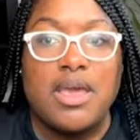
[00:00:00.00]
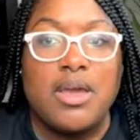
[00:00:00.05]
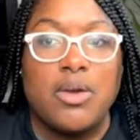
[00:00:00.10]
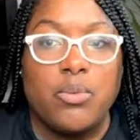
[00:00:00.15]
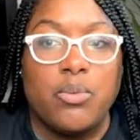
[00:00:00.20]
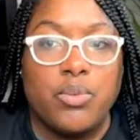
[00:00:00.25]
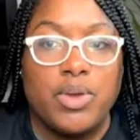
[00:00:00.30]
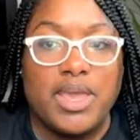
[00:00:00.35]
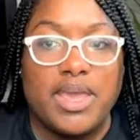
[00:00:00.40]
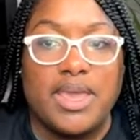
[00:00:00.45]

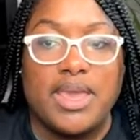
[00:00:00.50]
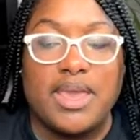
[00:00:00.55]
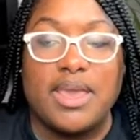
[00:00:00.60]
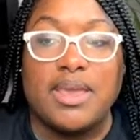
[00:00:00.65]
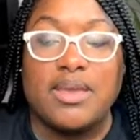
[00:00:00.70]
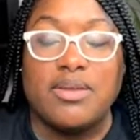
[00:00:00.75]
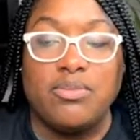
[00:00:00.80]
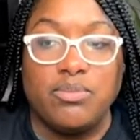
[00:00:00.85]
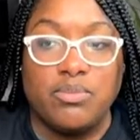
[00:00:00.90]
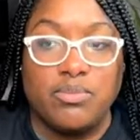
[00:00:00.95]

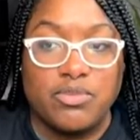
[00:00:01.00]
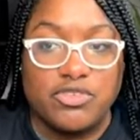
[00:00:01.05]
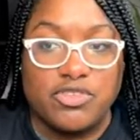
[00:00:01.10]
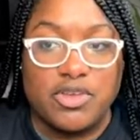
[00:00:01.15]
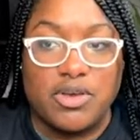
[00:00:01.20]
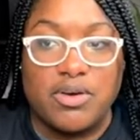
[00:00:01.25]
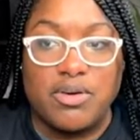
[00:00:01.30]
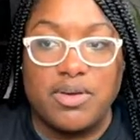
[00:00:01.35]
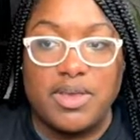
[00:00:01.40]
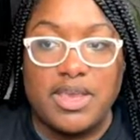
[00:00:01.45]
When
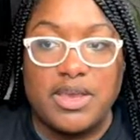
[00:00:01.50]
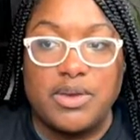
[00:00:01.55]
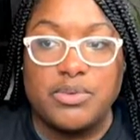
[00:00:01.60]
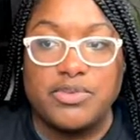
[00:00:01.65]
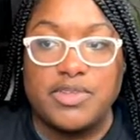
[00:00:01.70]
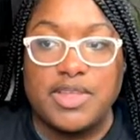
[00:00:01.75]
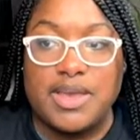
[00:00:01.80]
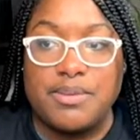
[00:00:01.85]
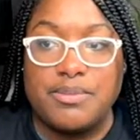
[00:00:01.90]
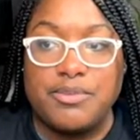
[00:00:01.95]
result
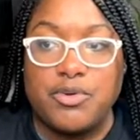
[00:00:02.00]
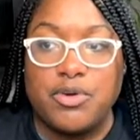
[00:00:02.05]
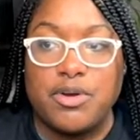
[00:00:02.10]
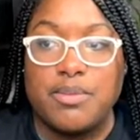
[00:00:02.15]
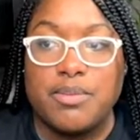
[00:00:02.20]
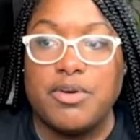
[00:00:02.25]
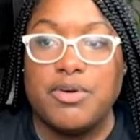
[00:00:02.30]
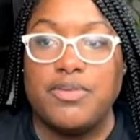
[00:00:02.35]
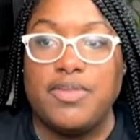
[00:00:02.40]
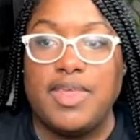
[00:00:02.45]
equals
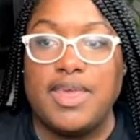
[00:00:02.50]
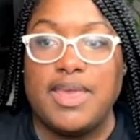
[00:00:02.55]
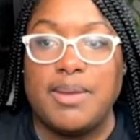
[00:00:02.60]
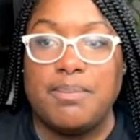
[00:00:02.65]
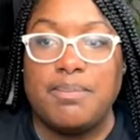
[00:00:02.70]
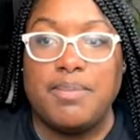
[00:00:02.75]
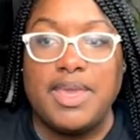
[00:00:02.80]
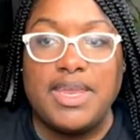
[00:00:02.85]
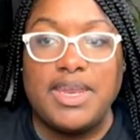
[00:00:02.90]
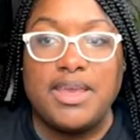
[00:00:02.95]
abnormal, then
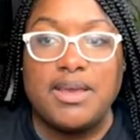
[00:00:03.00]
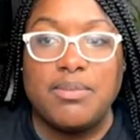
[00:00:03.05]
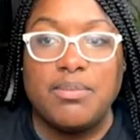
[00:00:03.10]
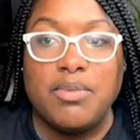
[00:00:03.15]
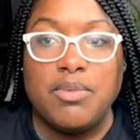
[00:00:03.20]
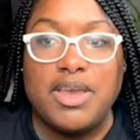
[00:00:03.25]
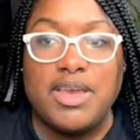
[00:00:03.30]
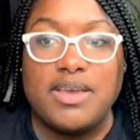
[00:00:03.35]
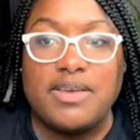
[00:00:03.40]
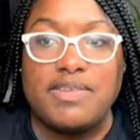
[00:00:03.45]
medium
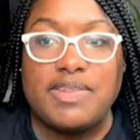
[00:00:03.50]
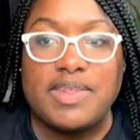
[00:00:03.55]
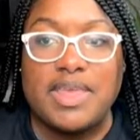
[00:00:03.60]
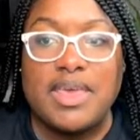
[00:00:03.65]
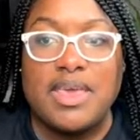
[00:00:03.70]
risk.